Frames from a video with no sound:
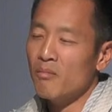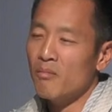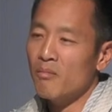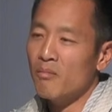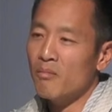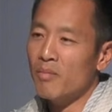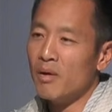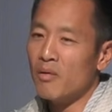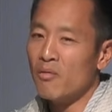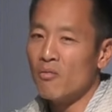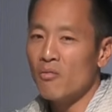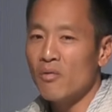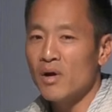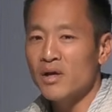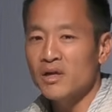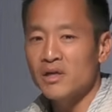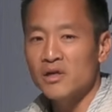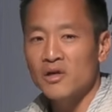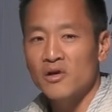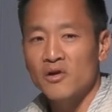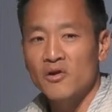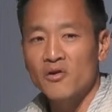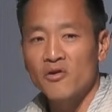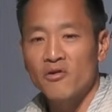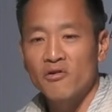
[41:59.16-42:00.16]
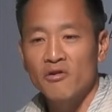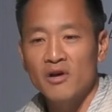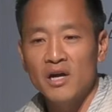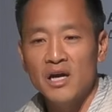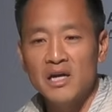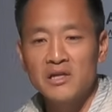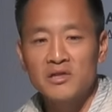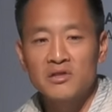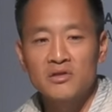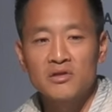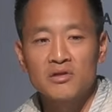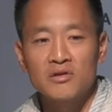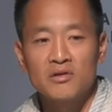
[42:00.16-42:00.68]
but what
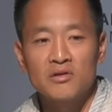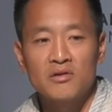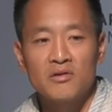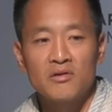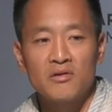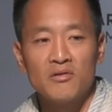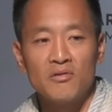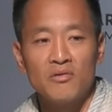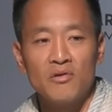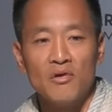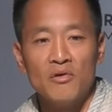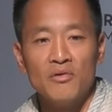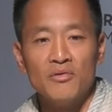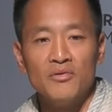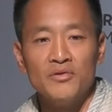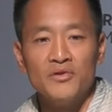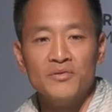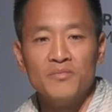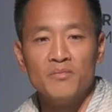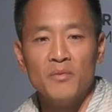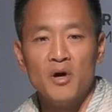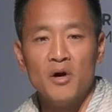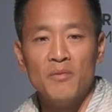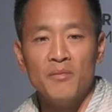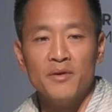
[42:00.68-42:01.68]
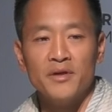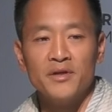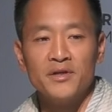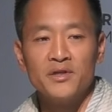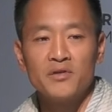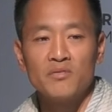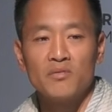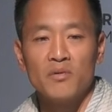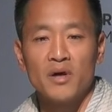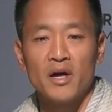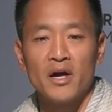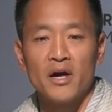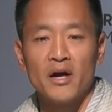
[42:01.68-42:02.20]
creates those moments
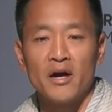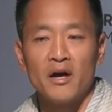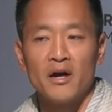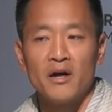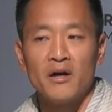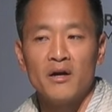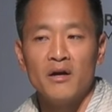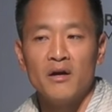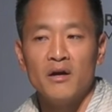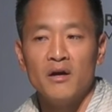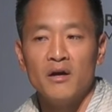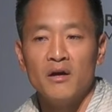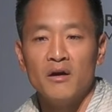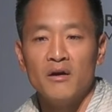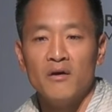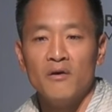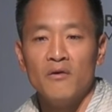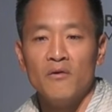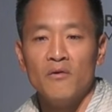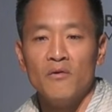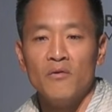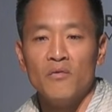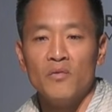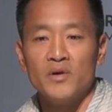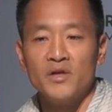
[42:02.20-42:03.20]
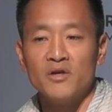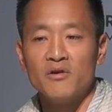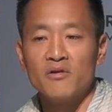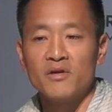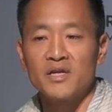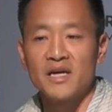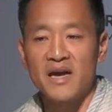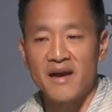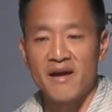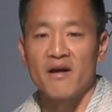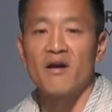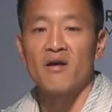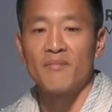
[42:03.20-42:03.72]
where we don't
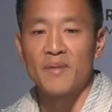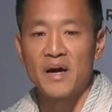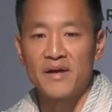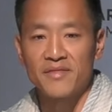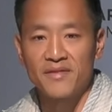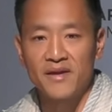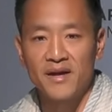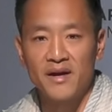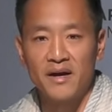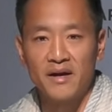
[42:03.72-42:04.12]
care about that